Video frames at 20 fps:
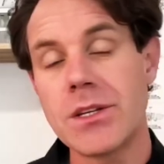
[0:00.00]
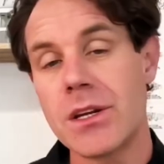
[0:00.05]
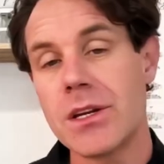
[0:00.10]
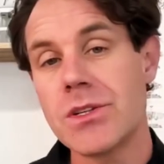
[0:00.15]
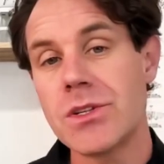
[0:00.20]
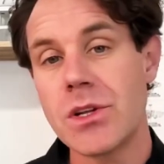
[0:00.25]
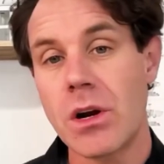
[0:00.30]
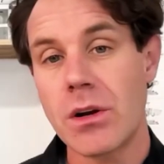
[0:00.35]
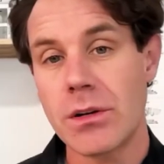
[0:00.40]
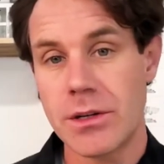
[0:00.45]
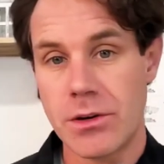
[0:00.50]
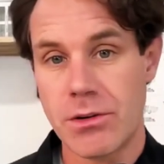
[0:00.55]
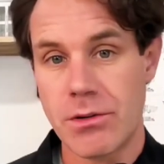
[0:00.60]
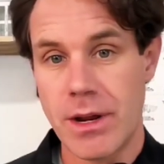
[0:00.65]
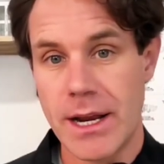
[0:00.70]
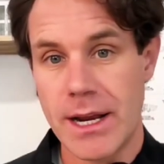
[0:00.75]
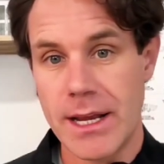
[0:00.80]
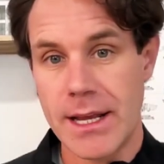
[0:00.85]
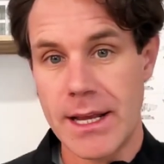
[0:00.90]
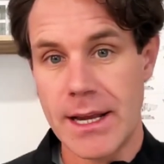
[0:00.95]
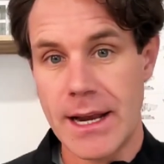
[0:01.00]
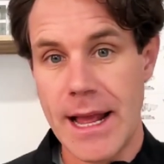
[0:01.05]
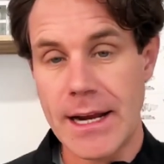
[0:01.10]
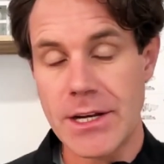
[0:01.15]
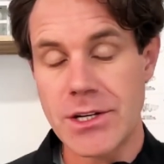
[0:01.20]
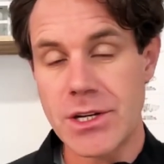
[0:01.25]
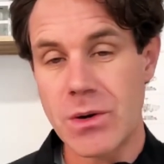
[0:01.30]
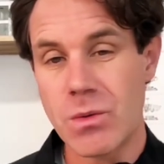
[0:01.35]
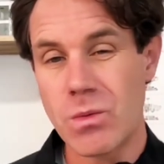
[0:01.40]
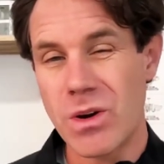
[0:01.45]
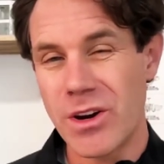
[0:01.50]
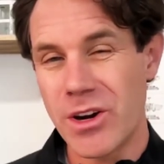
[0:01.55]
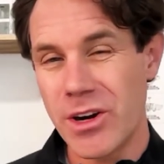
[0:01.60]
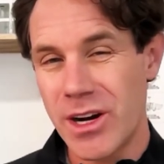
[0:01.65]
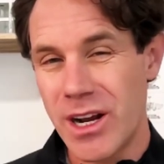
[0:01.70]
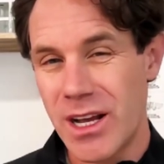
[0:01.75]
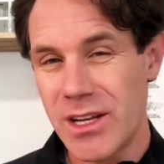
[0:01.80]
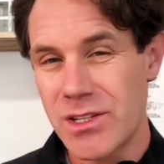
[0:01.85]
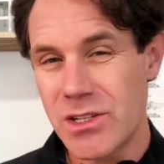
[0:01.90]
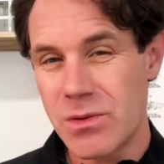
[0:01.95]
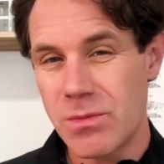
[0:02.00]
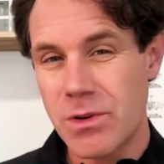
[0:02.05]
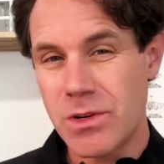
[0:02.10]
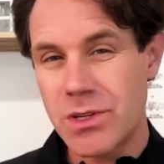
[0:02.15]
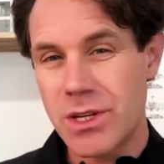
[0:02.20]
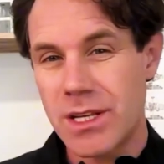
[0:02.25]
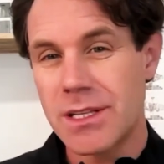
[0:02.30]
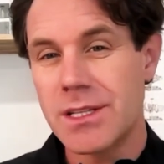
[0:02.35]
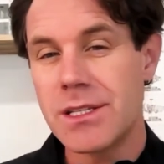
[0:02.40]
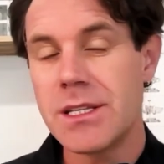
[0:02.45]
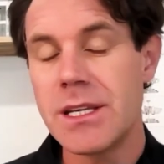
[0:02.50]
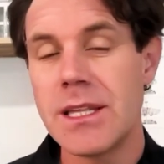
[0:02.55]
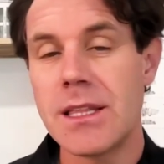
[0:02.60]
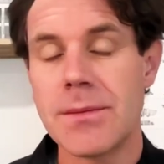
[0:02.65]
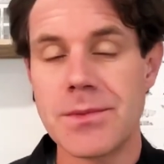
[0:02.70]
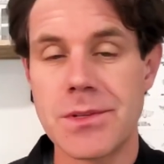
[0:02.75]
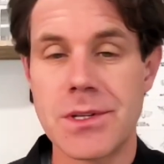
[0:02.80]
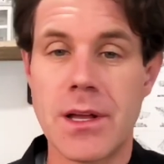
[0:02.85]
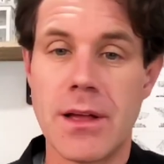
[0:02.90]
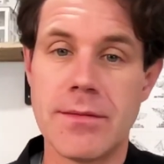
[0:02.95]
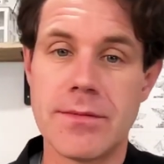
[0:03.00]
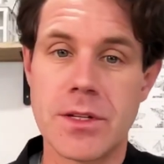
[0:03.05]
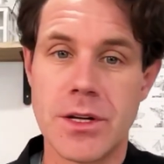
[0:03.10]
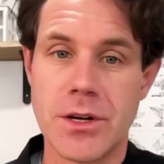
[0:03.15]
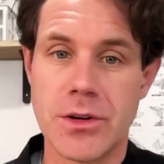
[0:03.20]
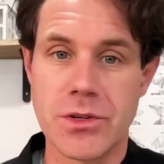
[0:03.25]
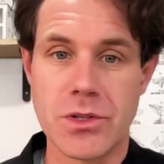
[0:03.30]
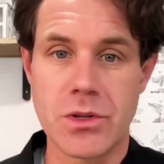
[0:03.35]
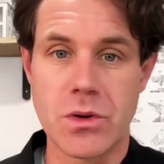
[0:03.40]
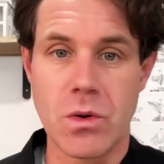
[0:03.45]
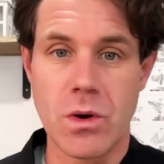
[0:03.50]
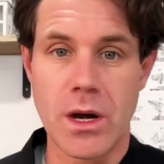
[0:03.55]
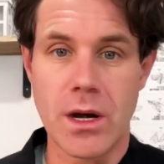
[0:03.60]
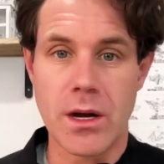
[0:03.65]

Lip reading: going to start to create a connection where your customers can see themselves in your store.